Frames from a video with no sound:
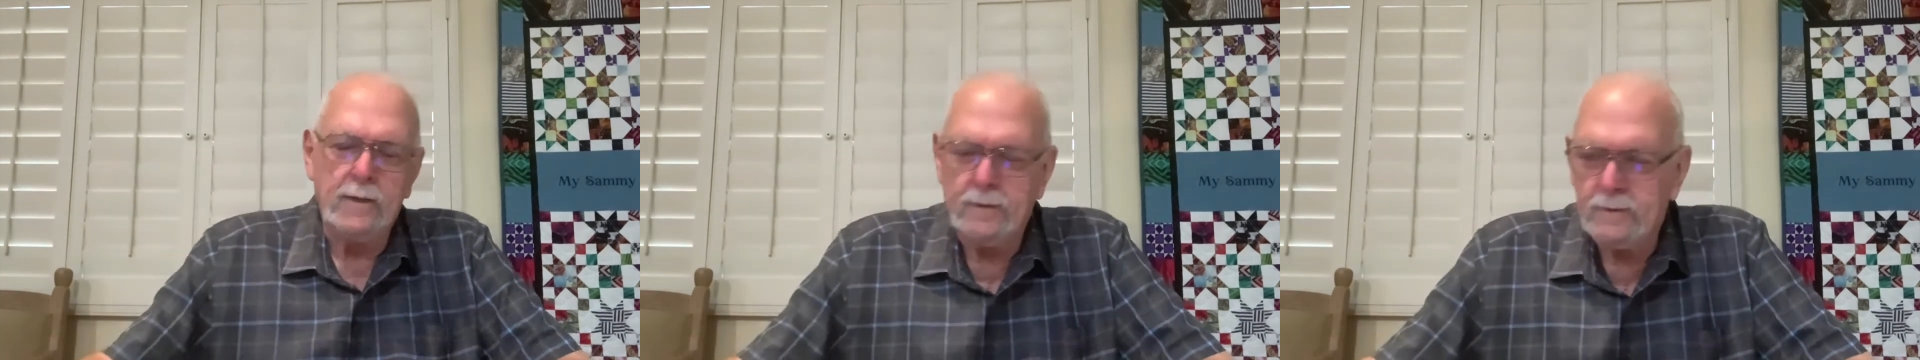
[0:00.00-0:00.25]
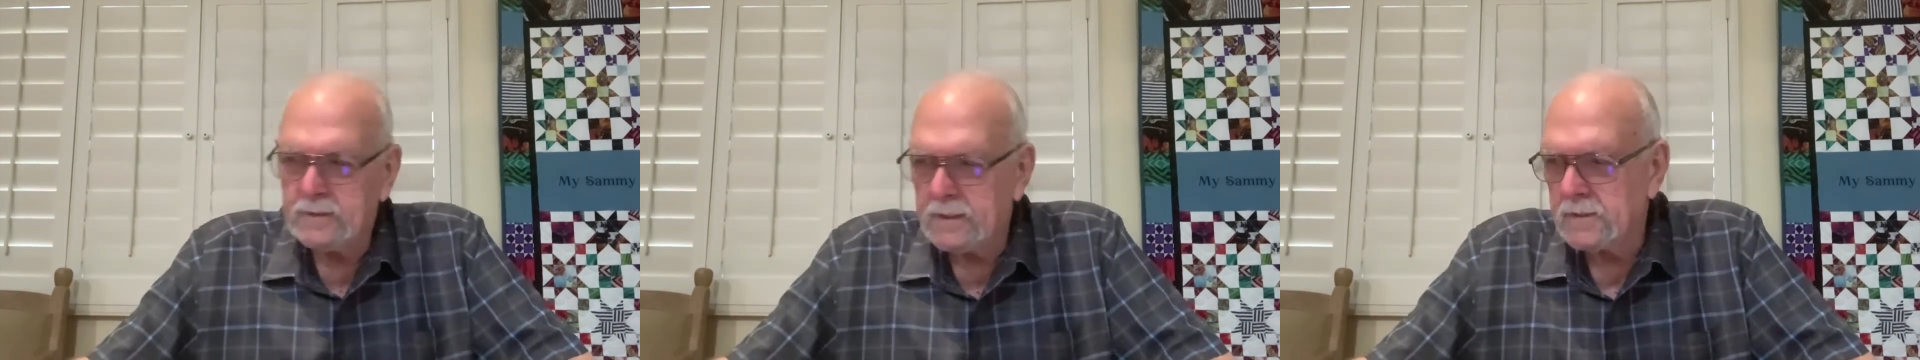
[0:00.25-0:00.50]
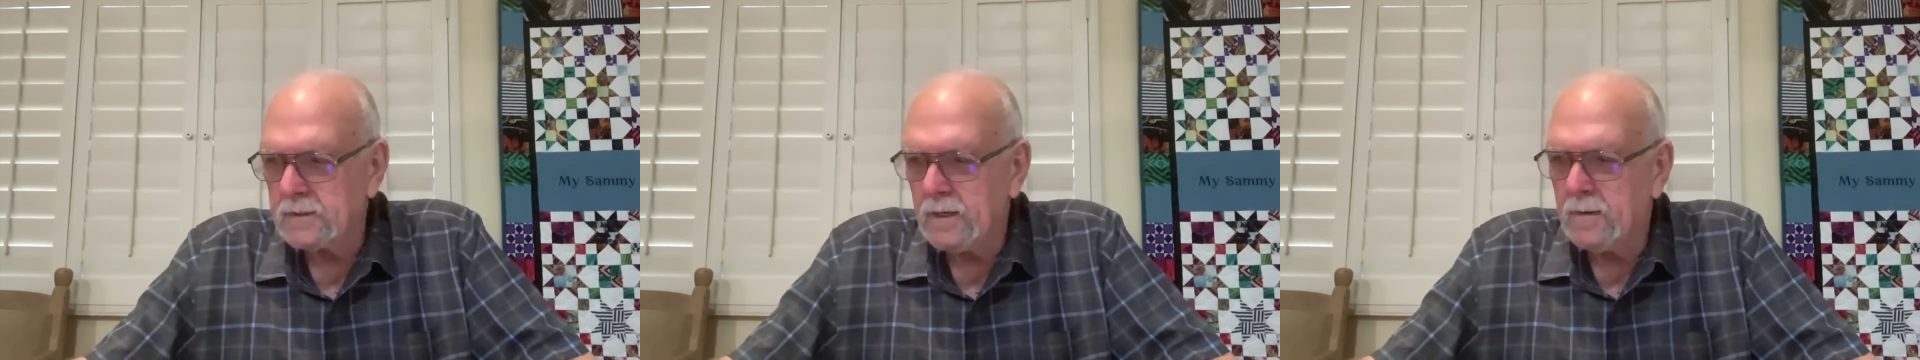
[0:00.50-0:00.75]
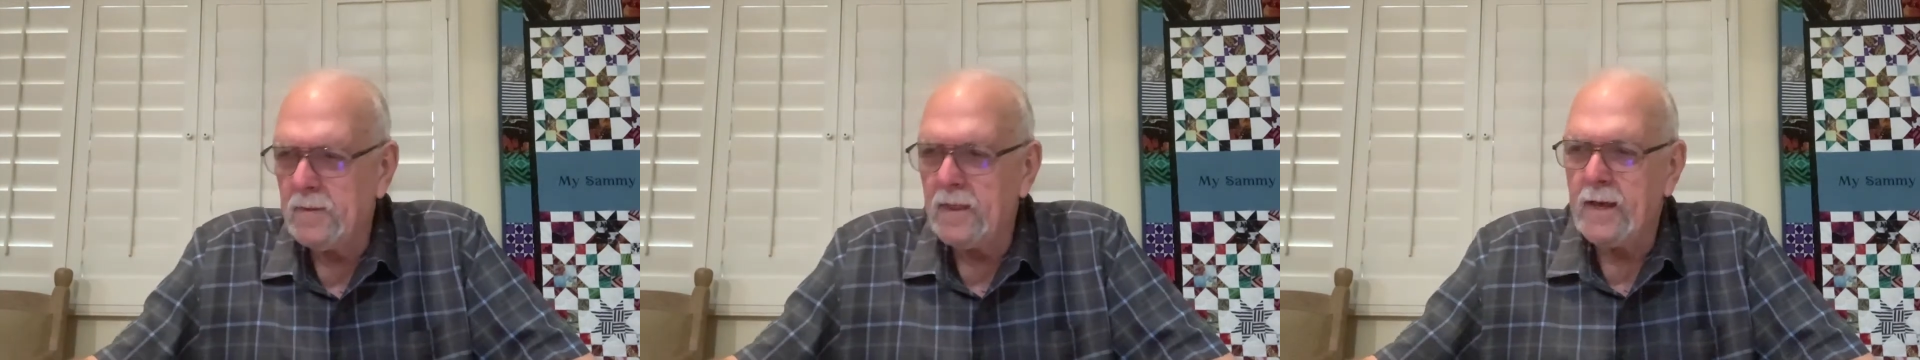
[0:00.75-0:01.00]
And this is
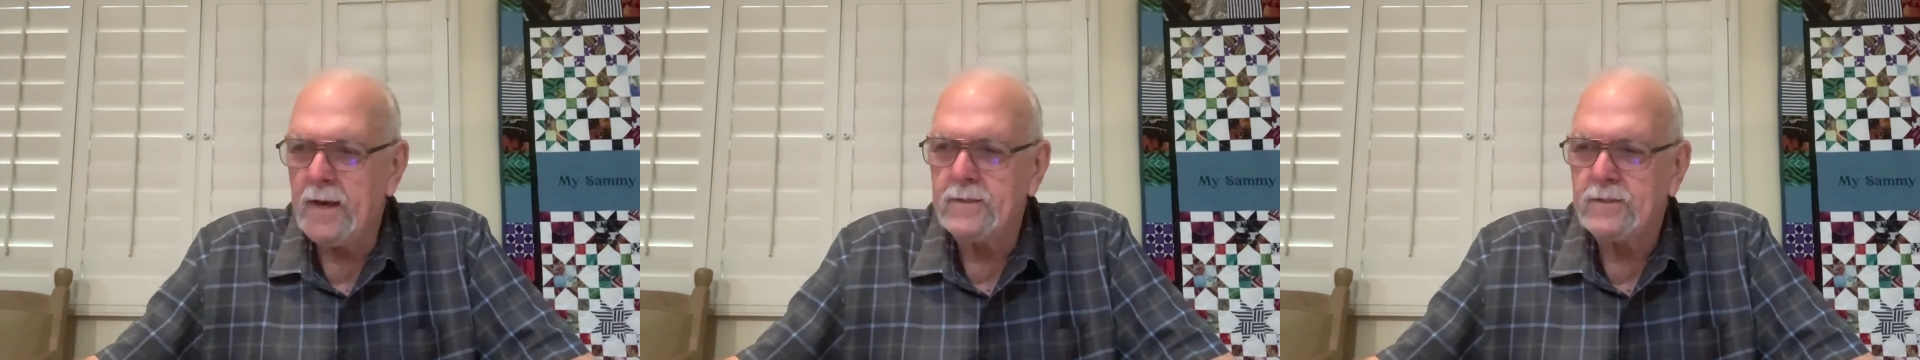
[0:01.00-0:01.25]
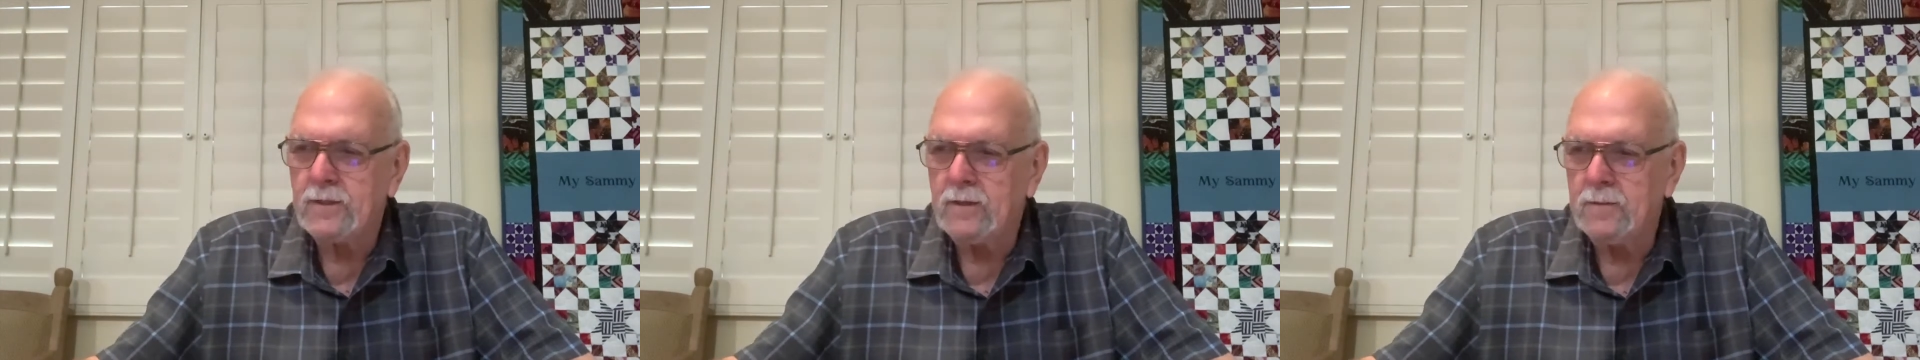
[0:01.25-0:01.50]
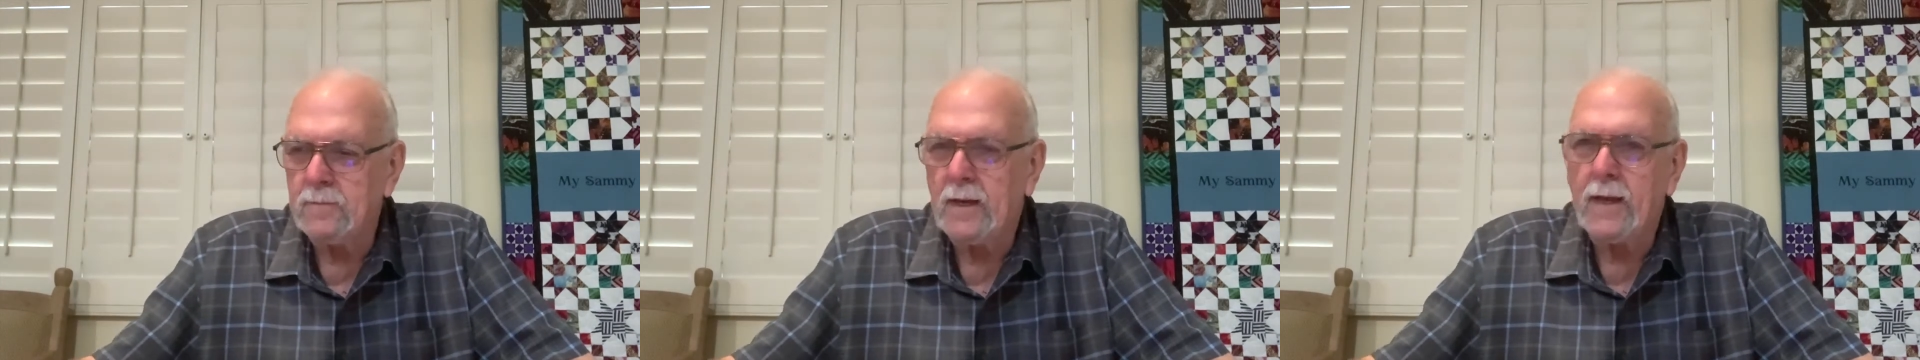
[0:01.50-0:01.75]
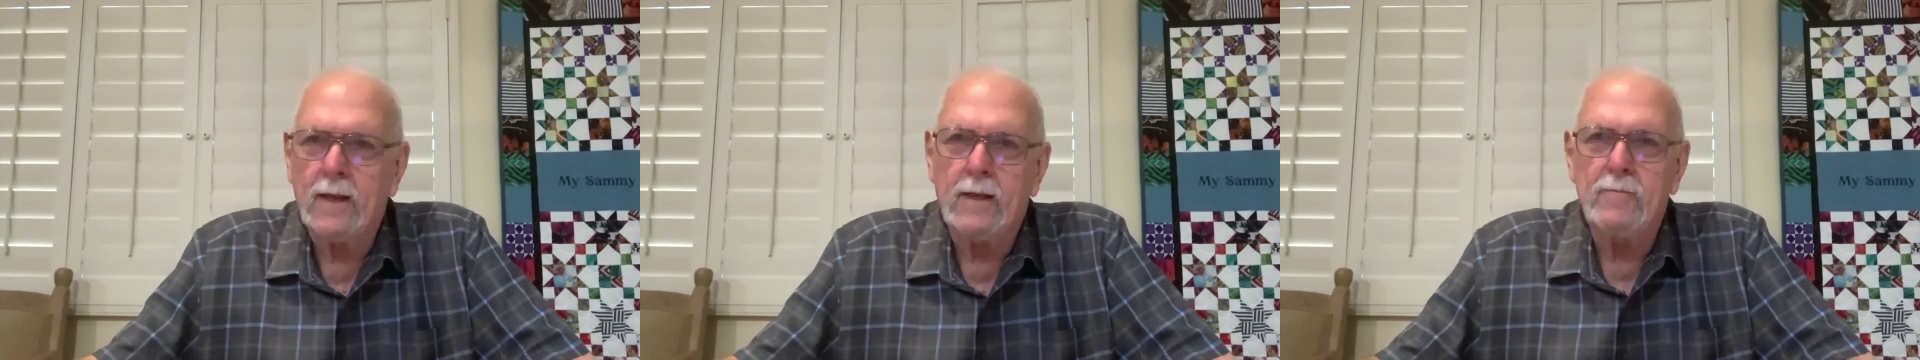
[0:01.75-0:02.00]
going to be the answer. And we
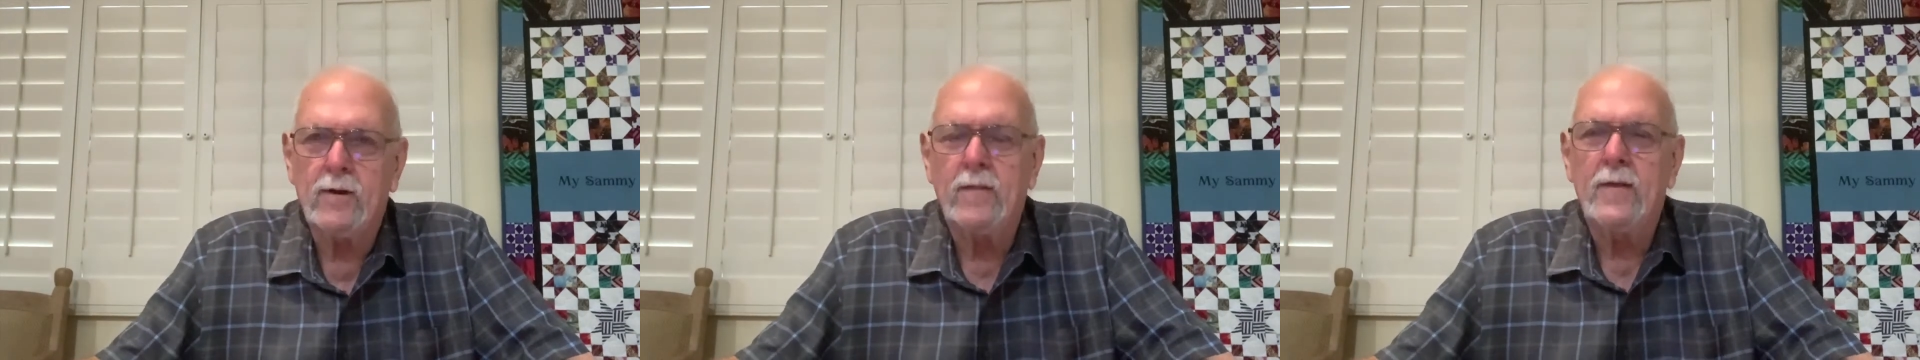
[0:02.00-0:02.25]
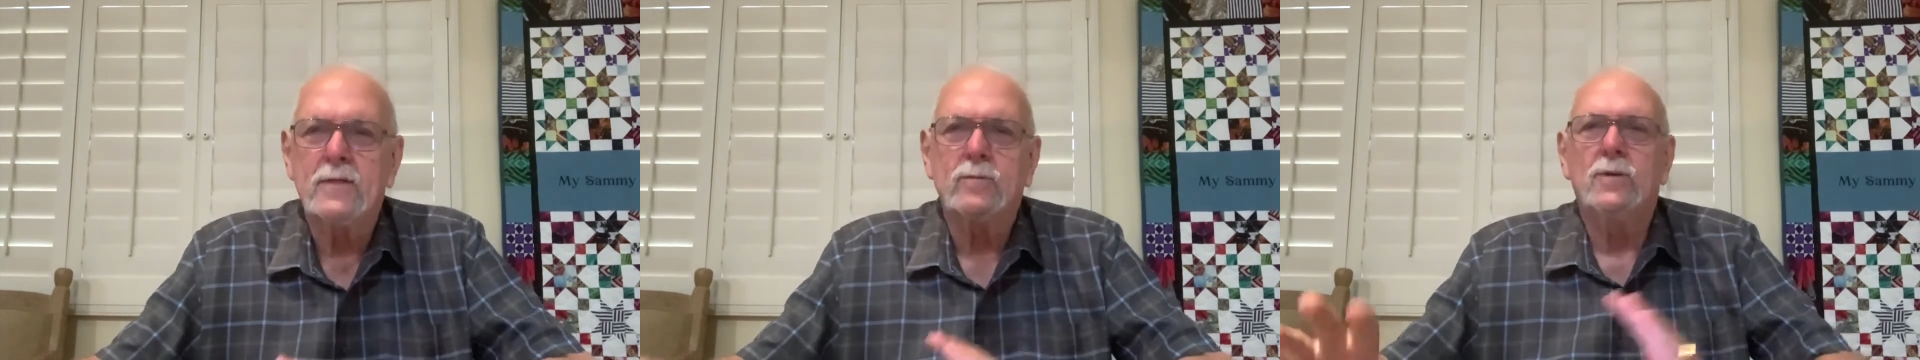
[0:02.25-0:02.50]
got to get rid of this.